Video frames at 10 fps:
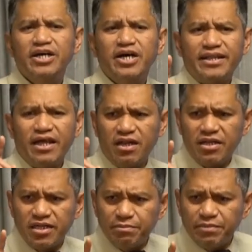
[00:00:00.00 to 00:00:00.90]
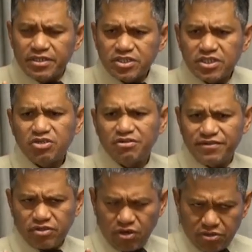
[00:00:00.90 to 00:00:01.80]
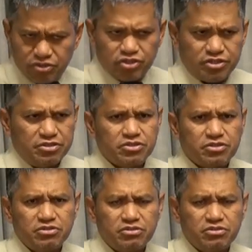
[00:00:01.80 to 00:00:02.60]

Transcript: the liberty of your conscience.